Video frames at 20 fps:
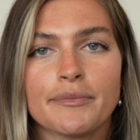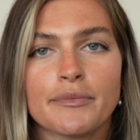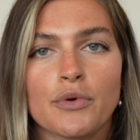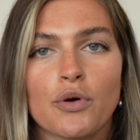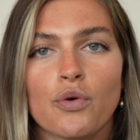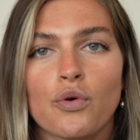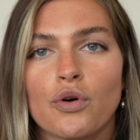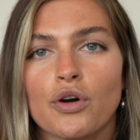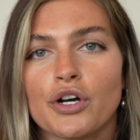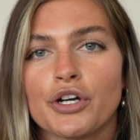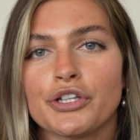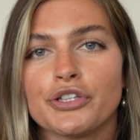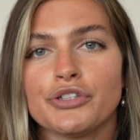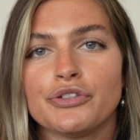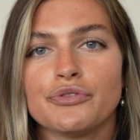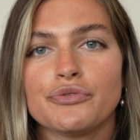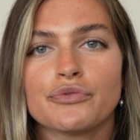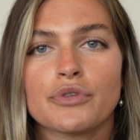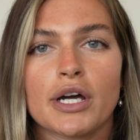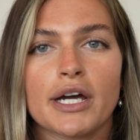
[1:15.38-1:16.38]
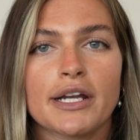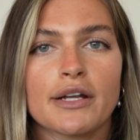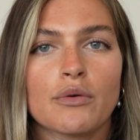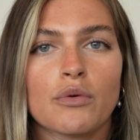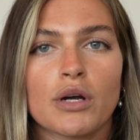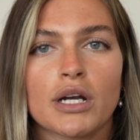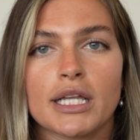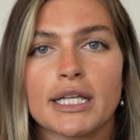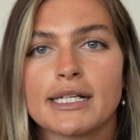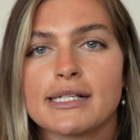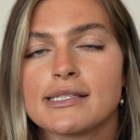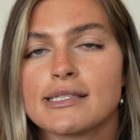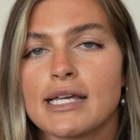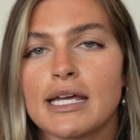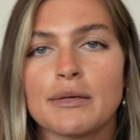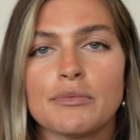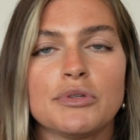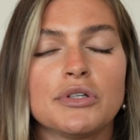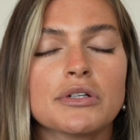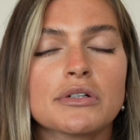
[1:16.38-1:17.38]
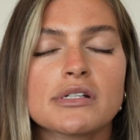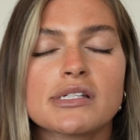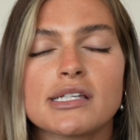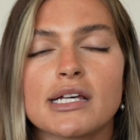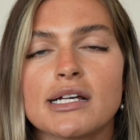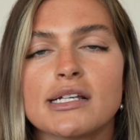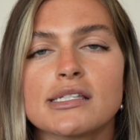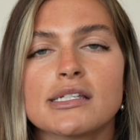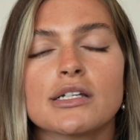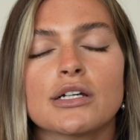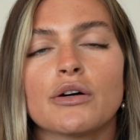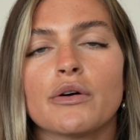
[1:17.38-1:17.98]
or you kind of want to like send me your sizing,